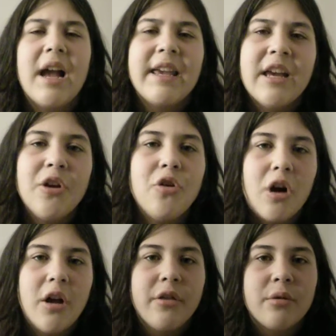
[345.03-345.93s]
I
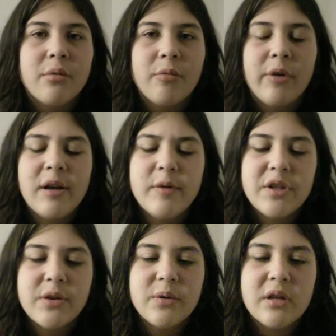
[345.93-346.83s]
cannot, when I
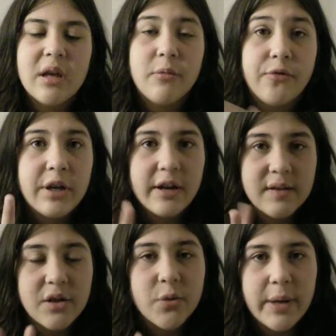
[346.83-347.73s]
went to go see that movie, I
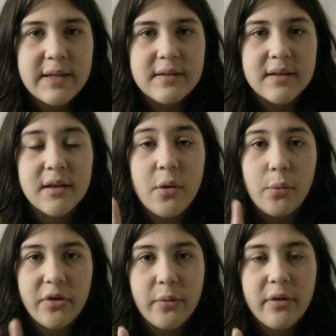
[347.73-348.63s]
saw it twice. I saw
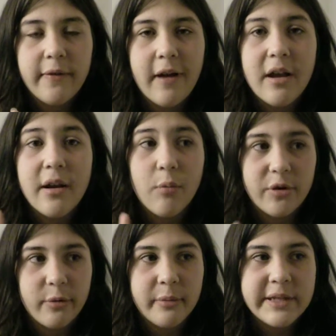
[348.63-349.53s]
it once with a friend and
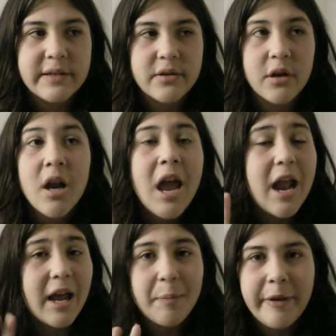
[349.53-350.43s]
once with my sister.
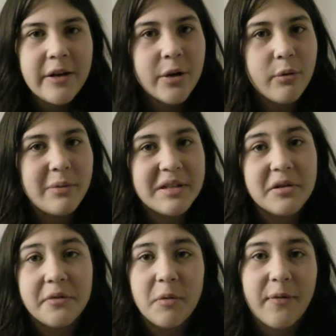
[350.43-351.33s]
And I had planned to go with my
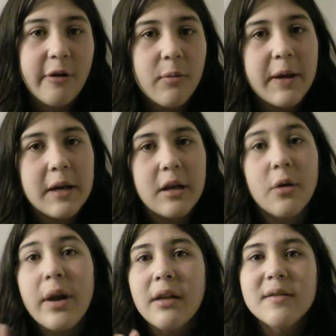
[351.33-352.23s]
sister from the very
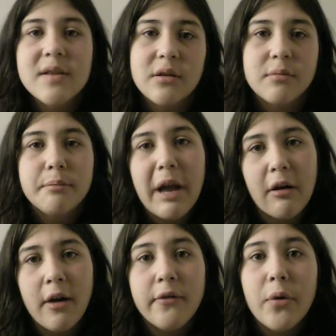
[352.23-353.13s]
beginning, okay? So,
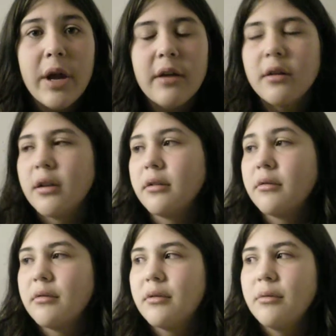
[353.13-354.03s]
back off, okay?
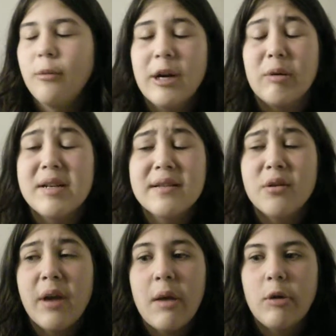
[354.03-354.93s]
Wow, I
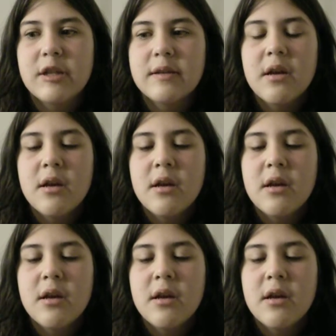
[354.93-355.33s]
said okay once.